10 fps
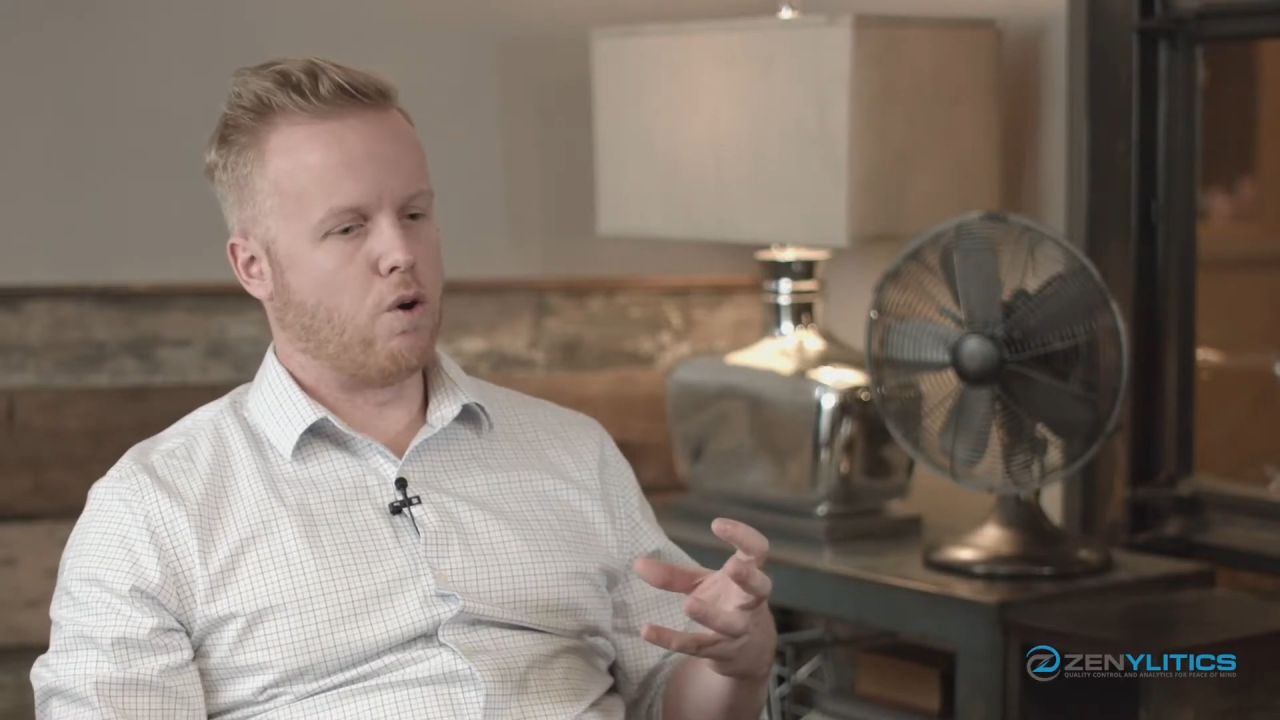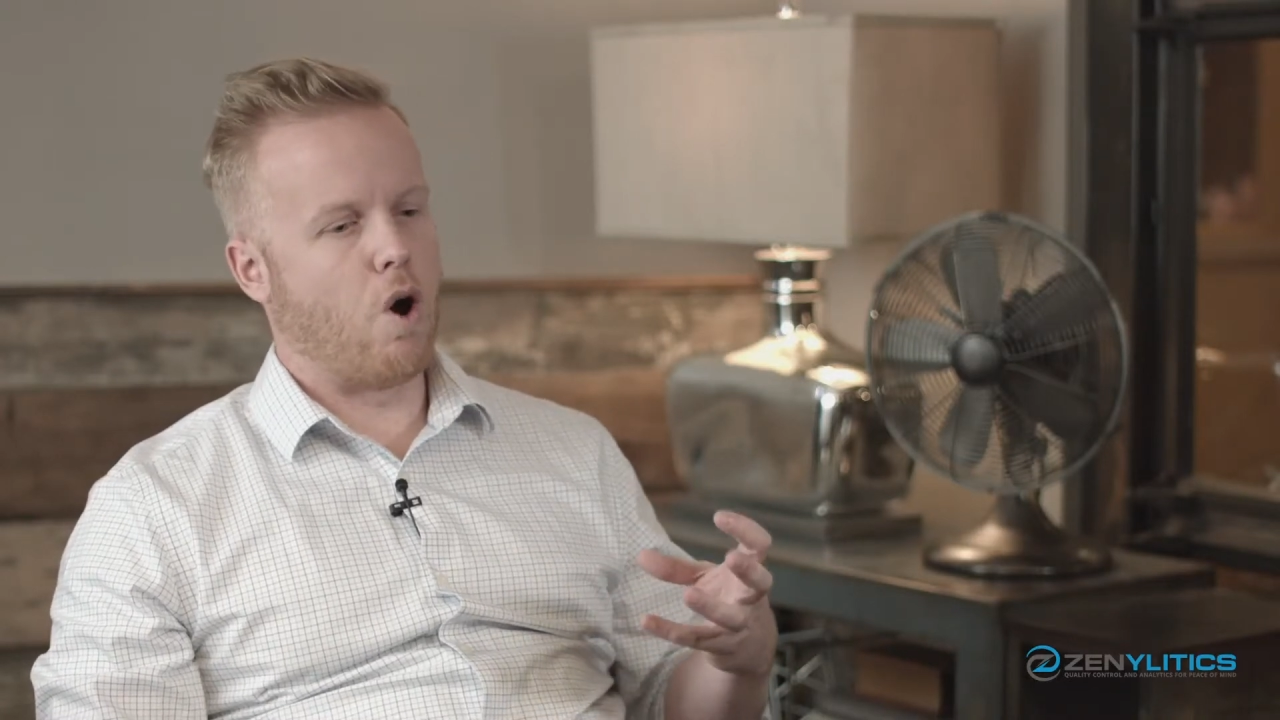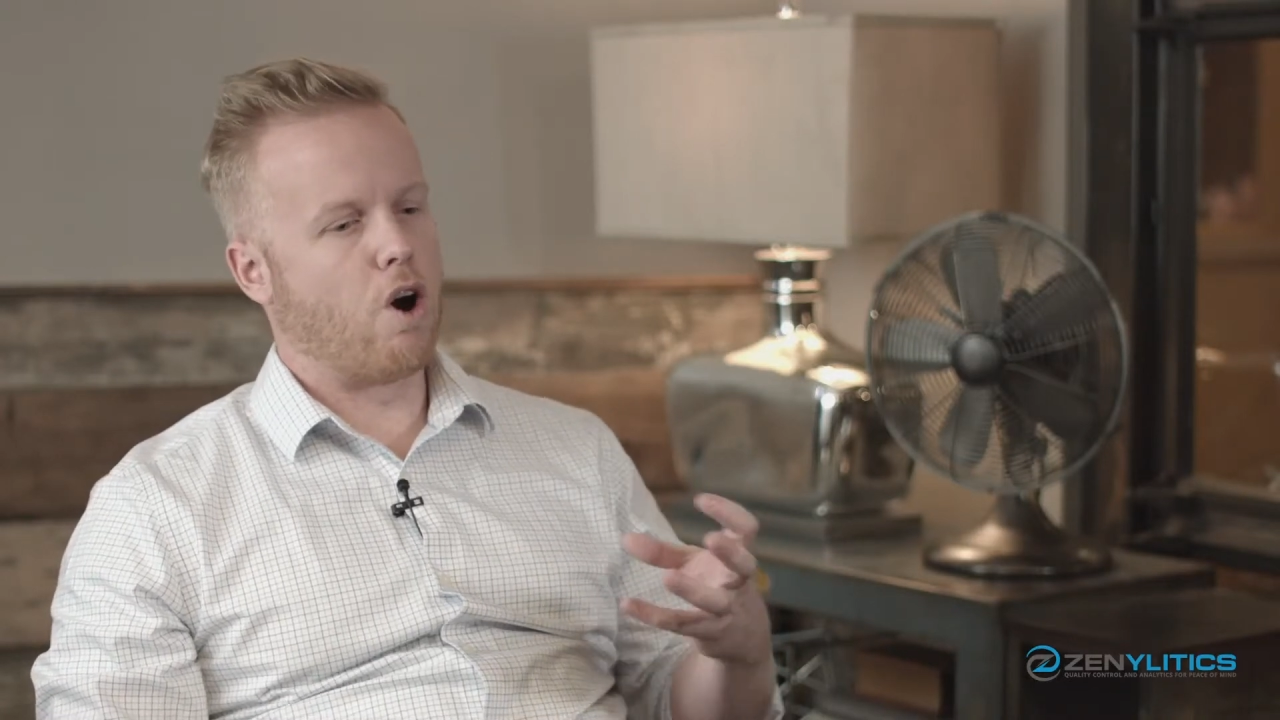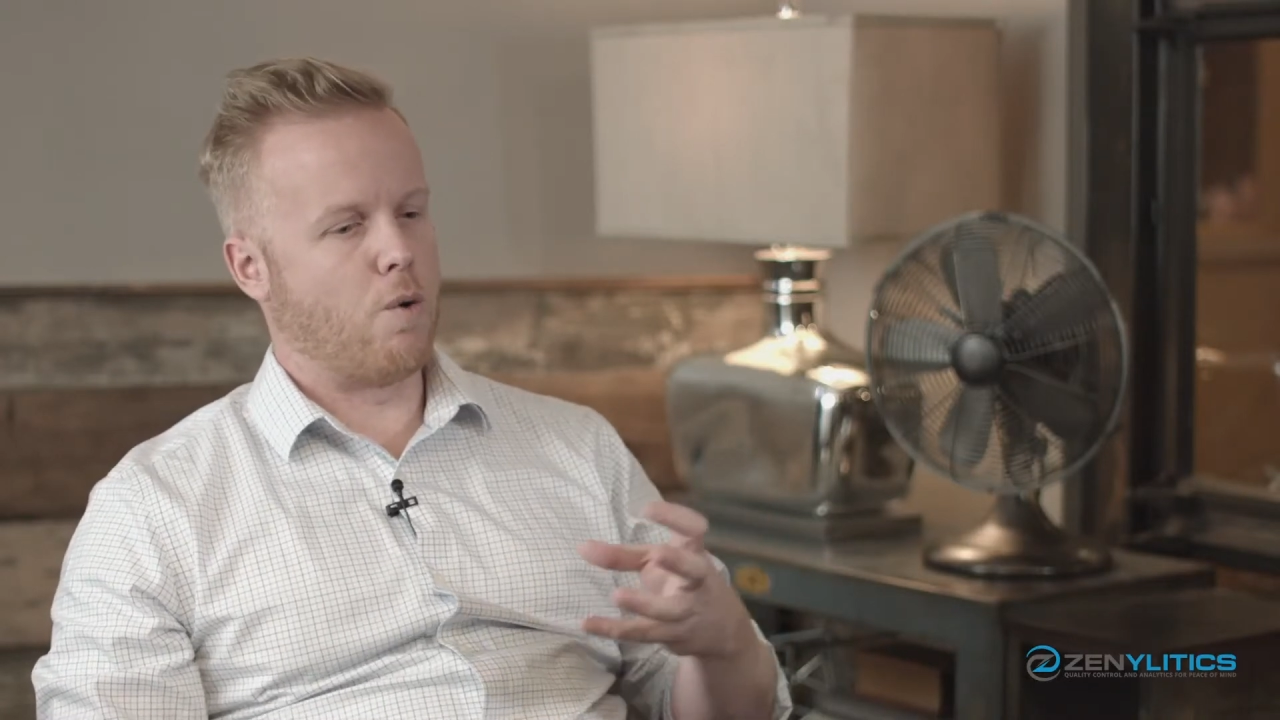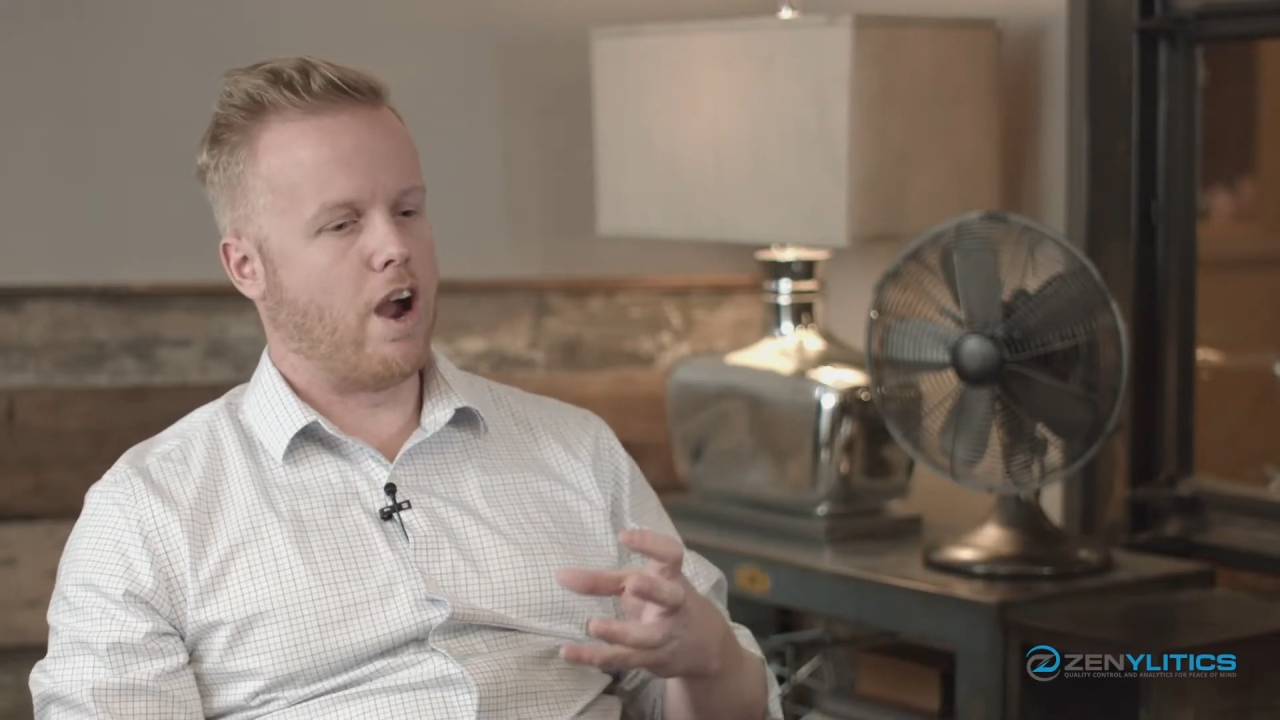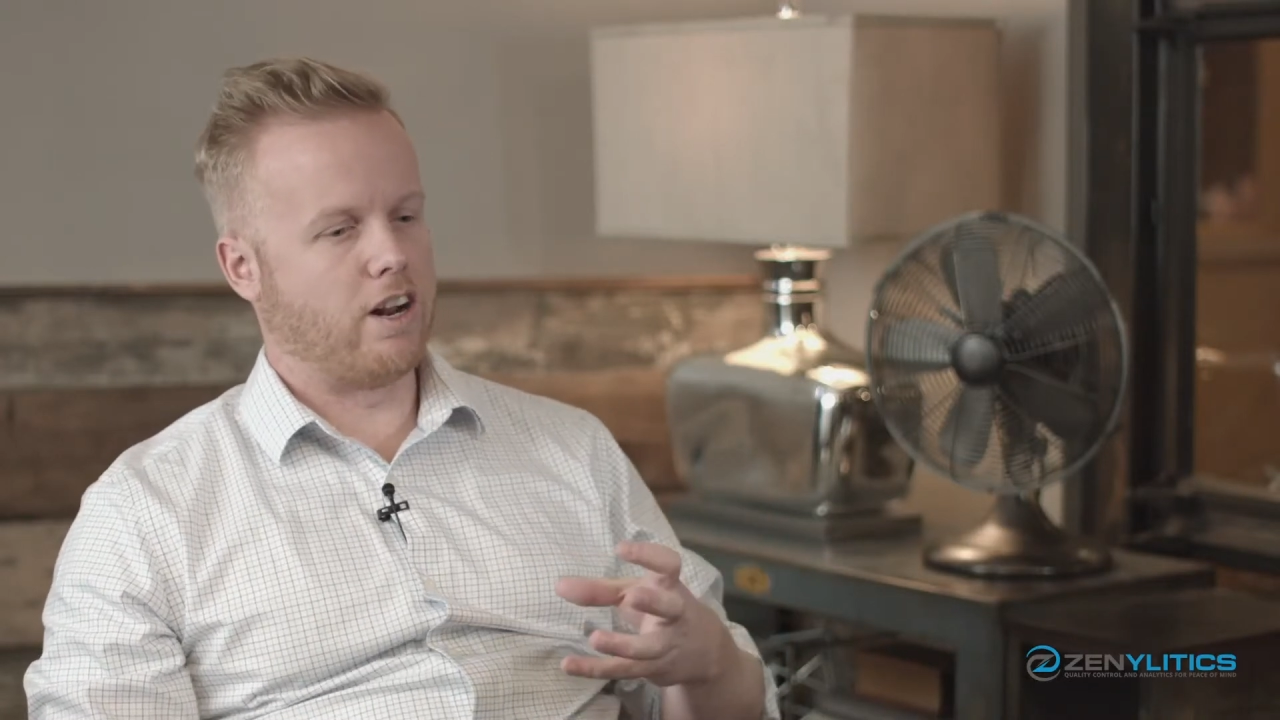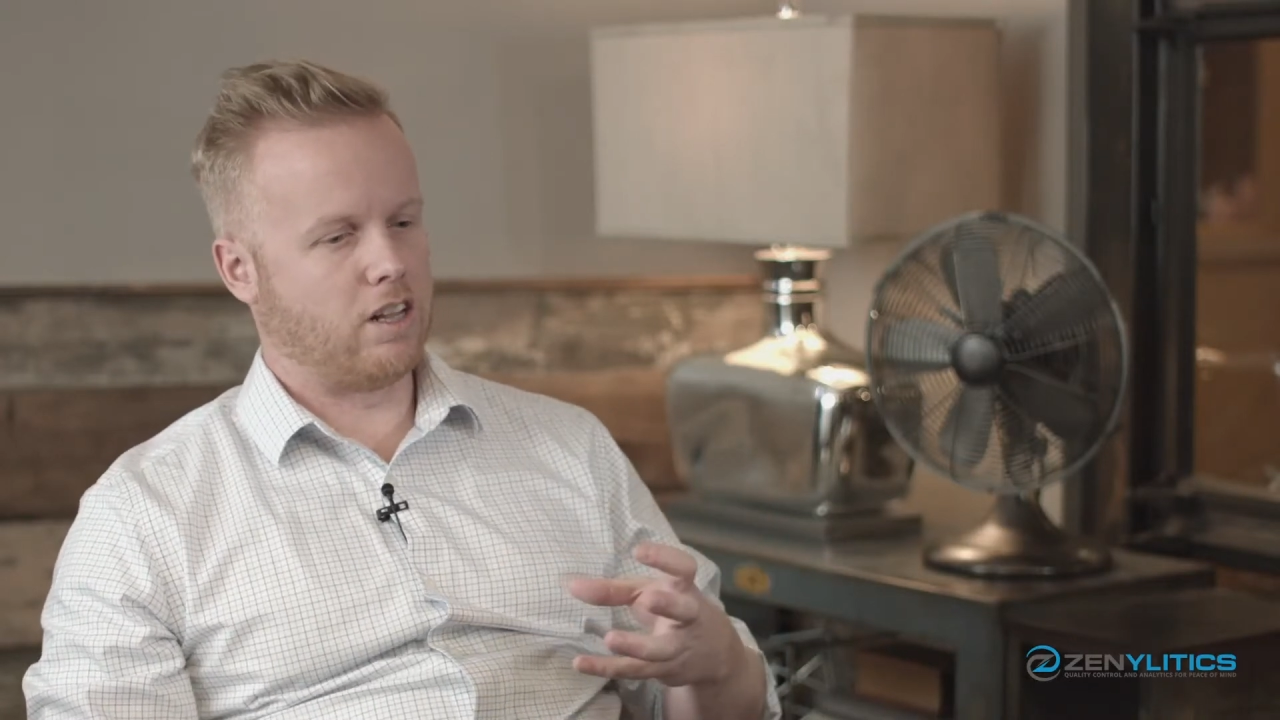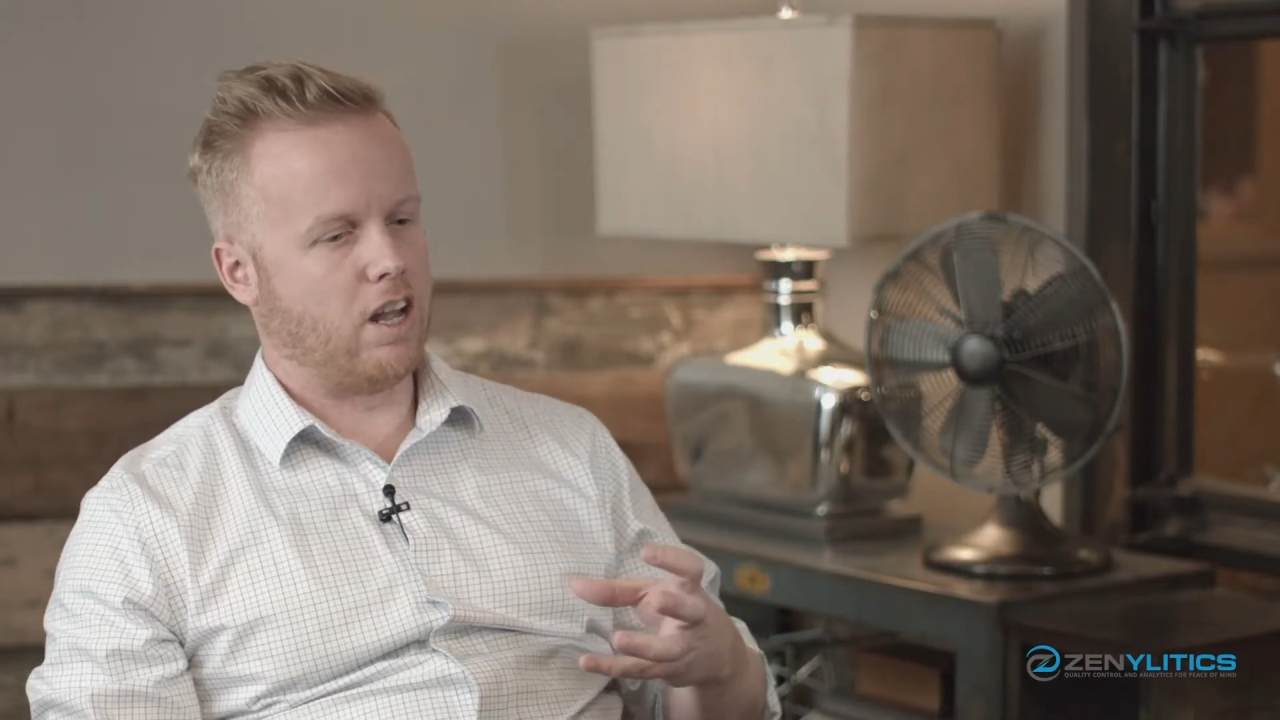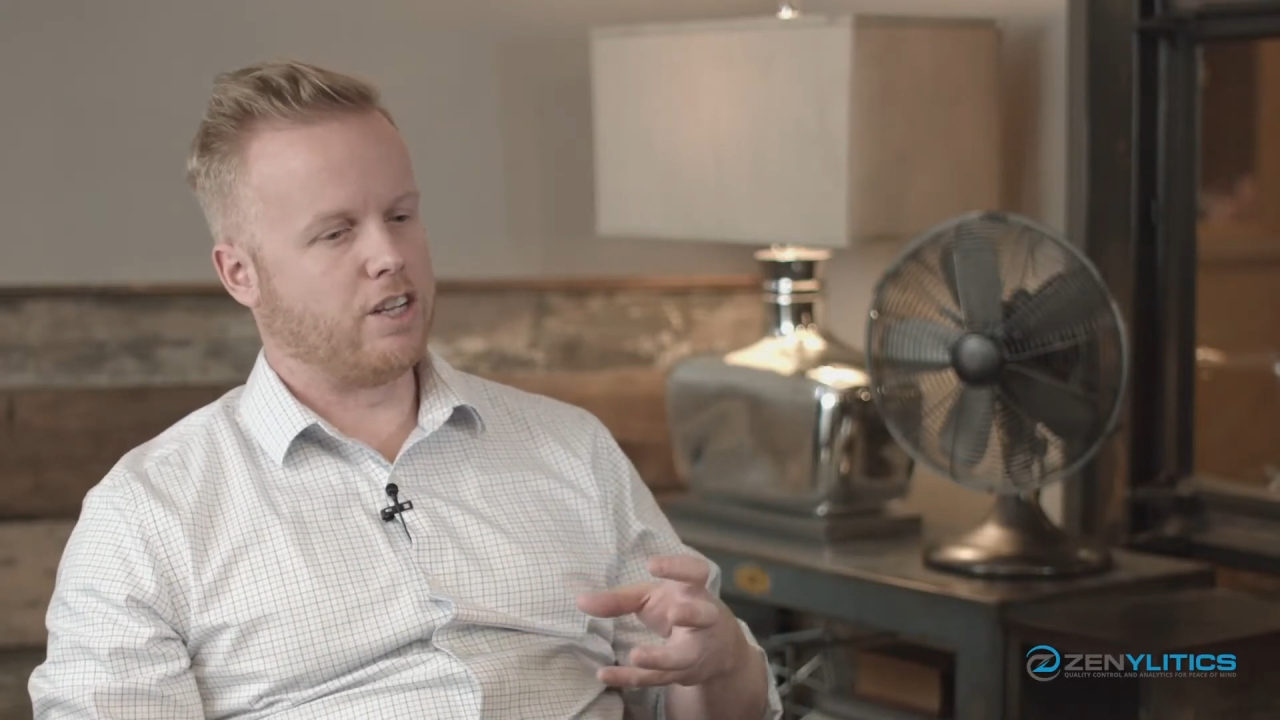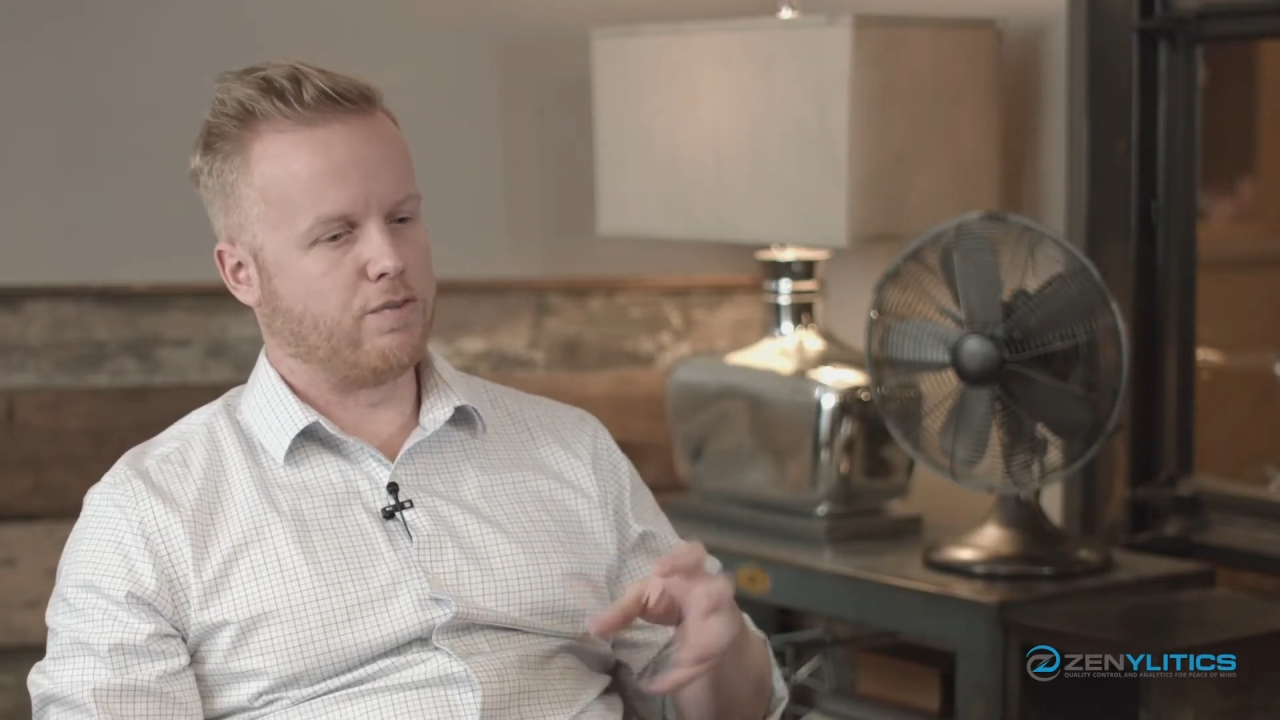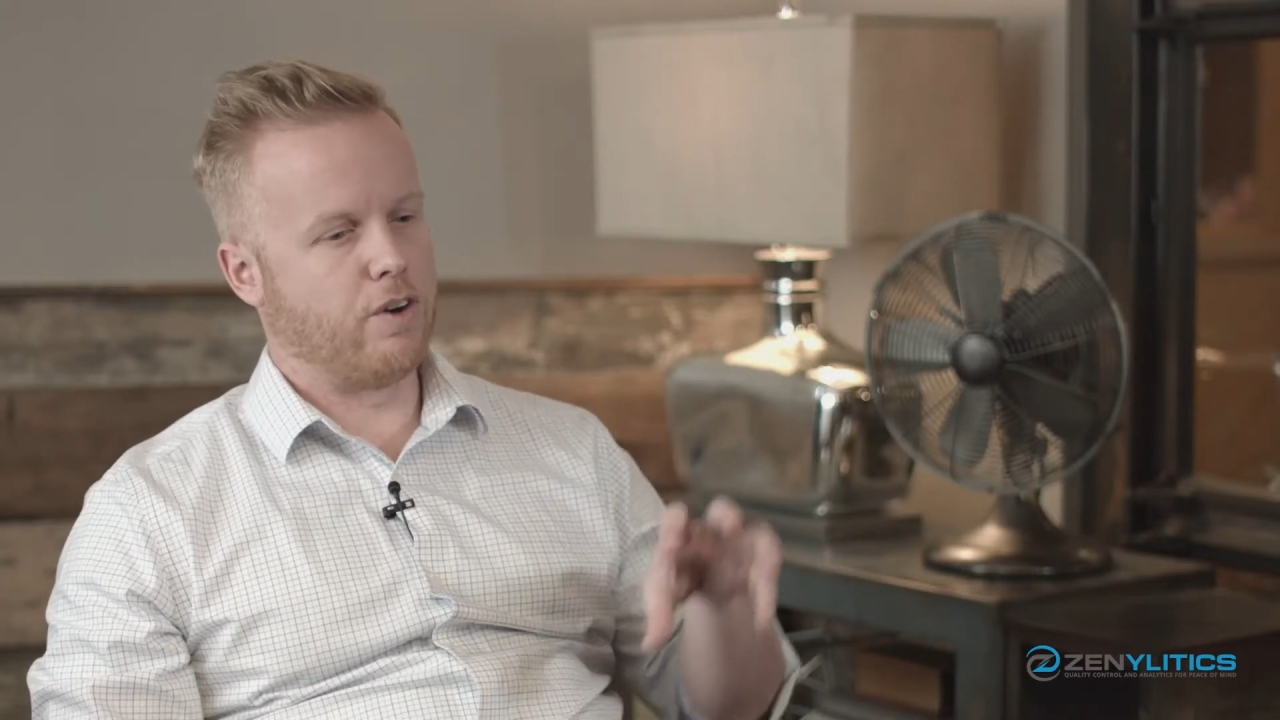ROI to clients